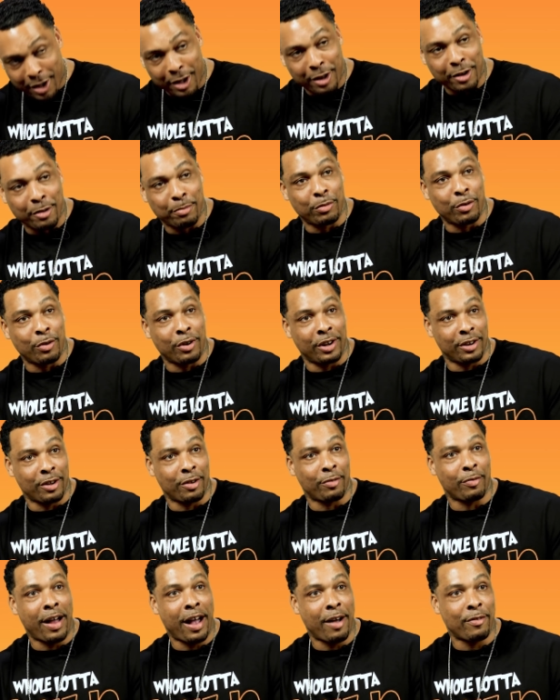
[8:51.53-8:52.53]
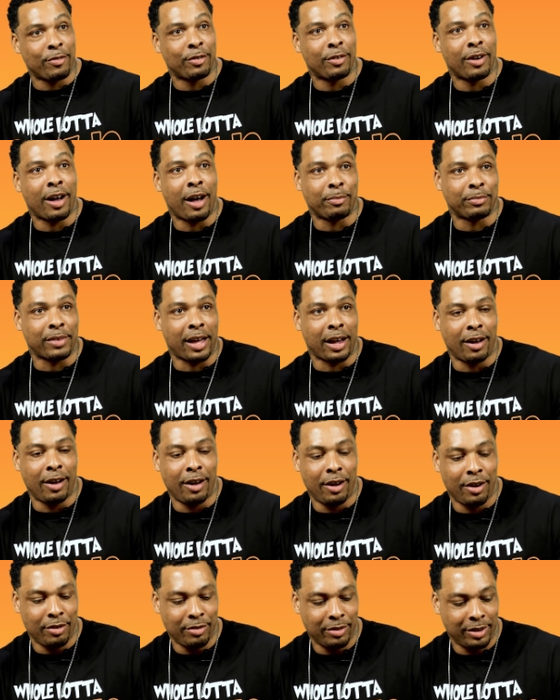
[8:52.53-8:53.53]
And the more it unraveled, I'm like,
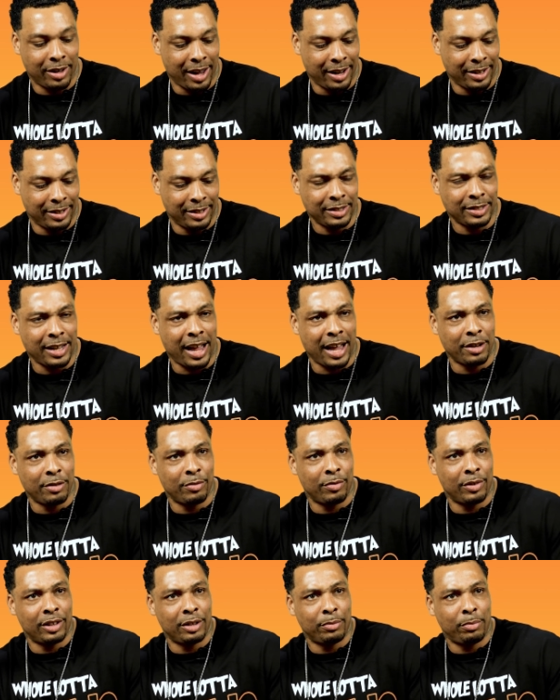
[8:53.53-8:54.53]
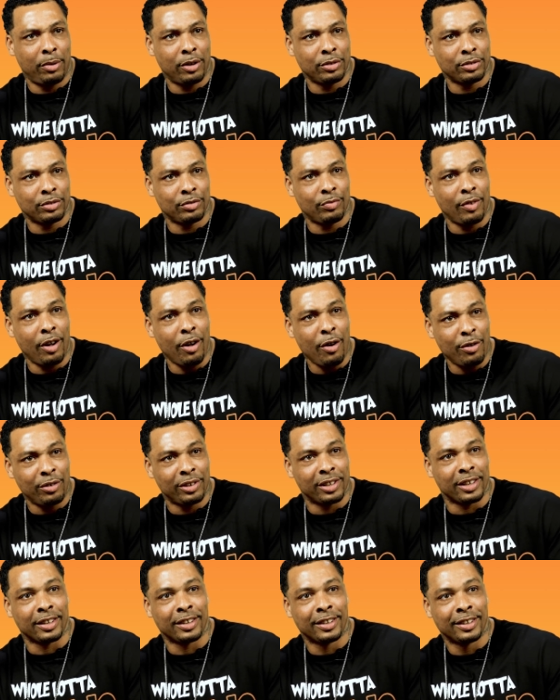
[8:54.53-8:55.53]
oh okay, this how you really supposed to
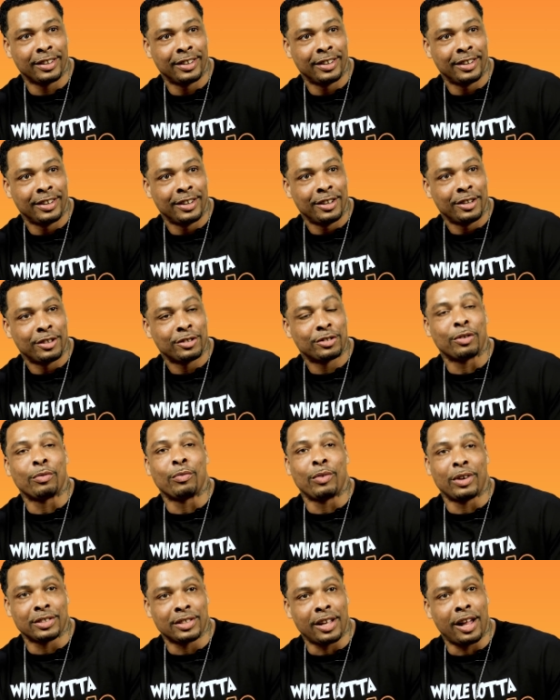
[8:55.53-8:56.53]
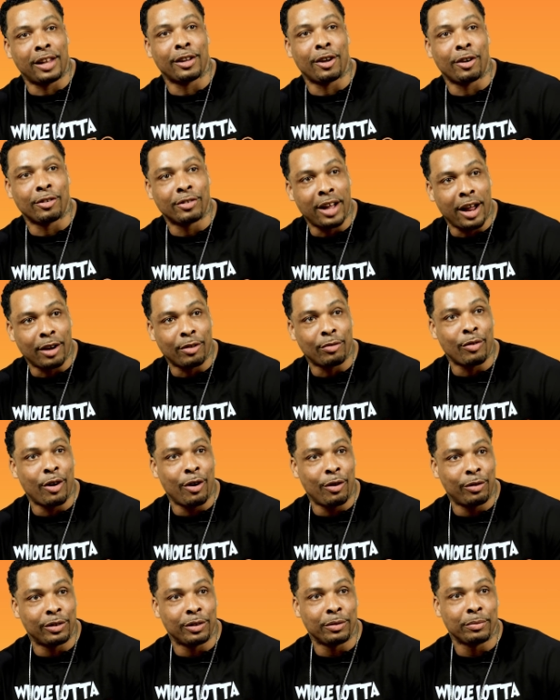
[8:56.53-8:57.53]
roll it. So once I learned how to
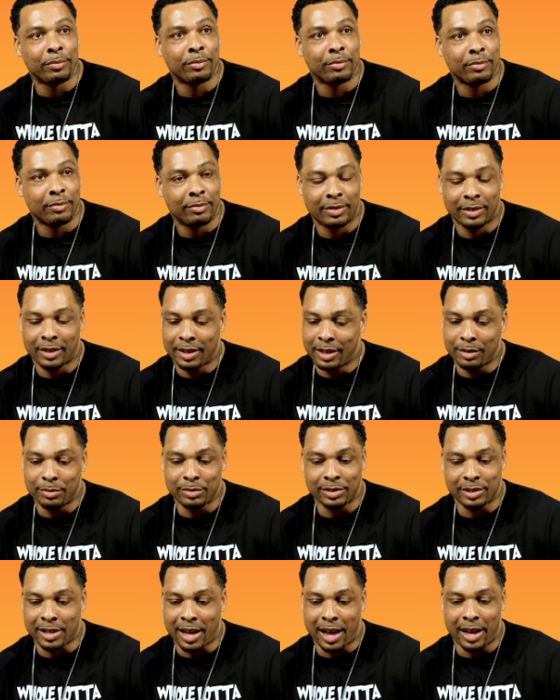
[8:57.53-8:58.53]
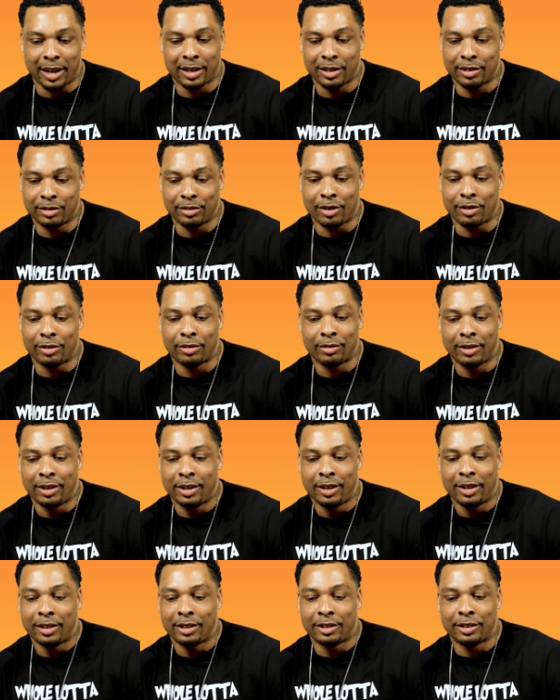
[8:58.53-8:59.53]
roll them, it was like you know,
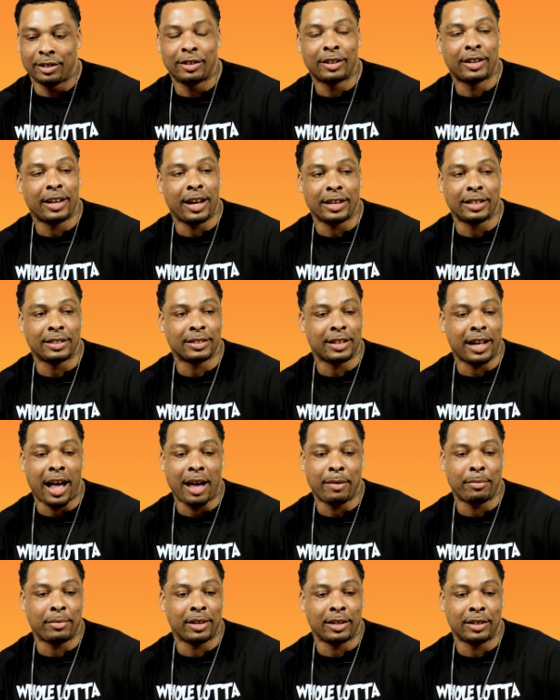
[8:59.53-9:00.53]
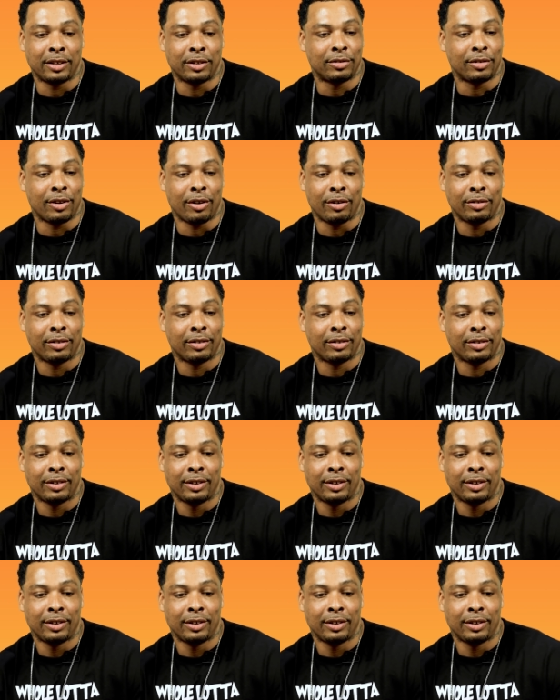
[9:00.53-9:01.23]
little cutties, I be you know